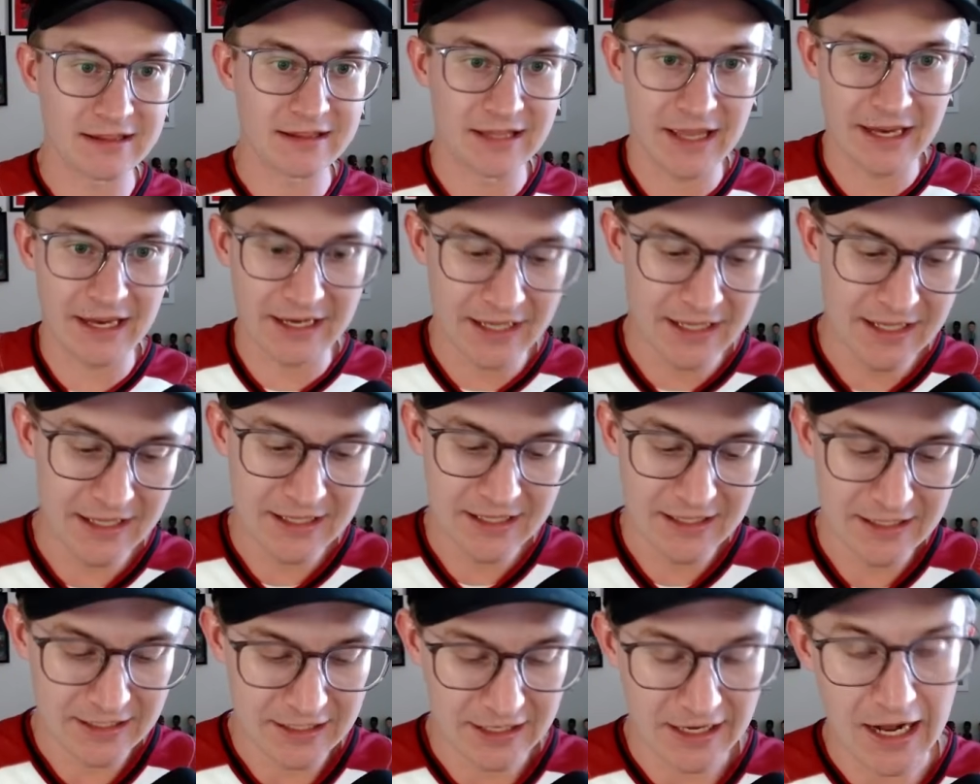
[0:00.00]
Like,
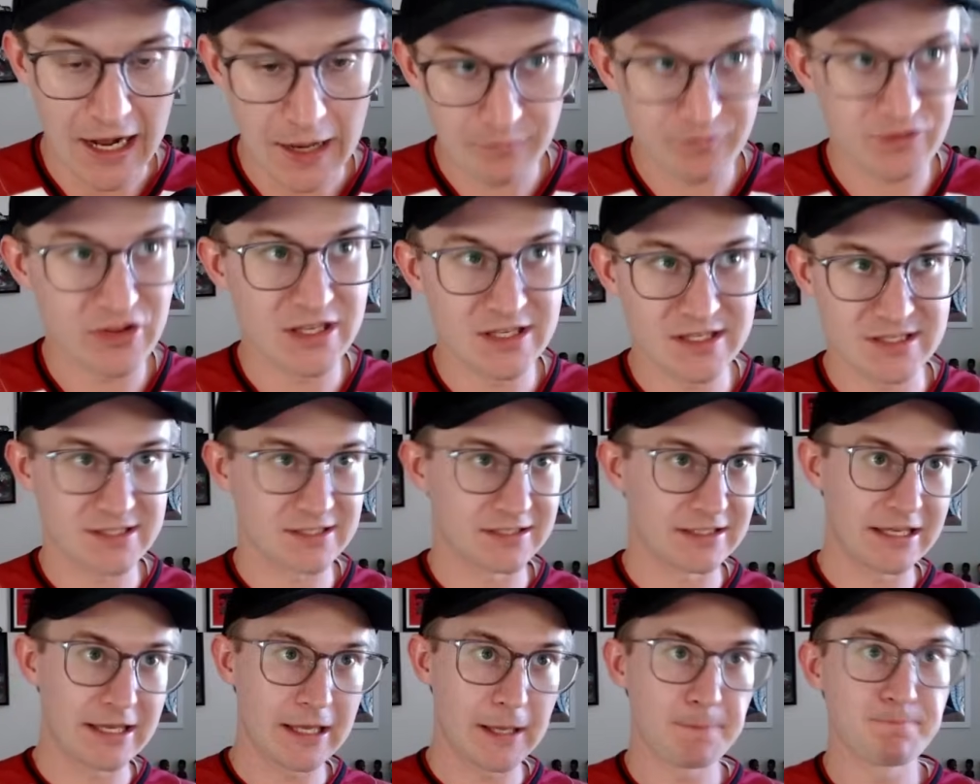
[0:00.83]

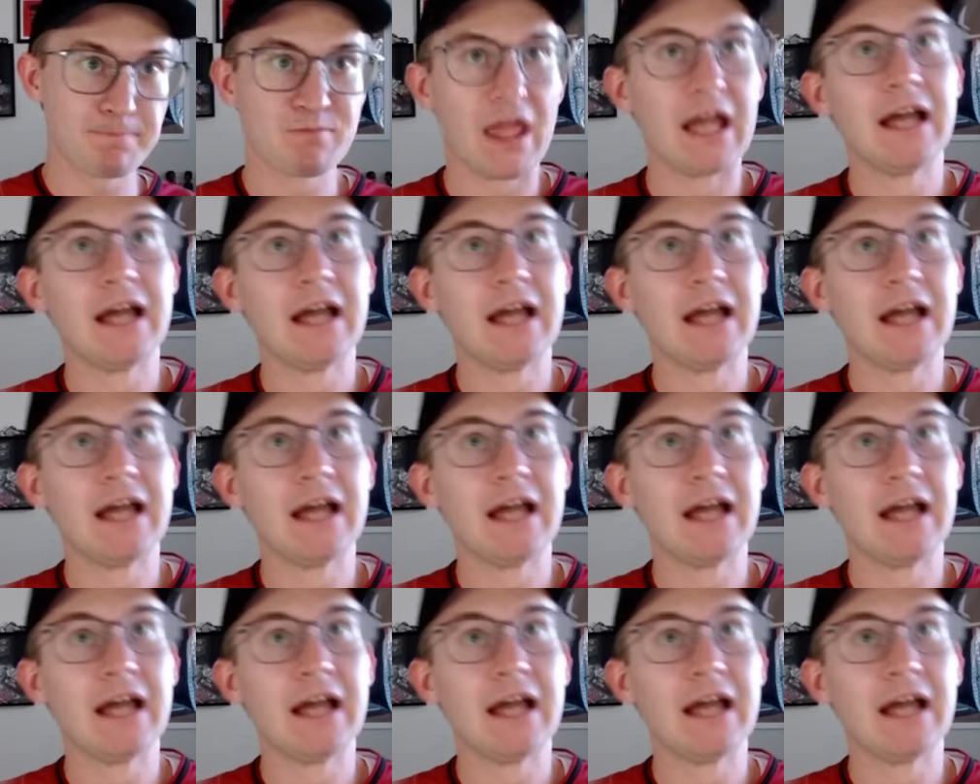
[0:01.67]
obviously,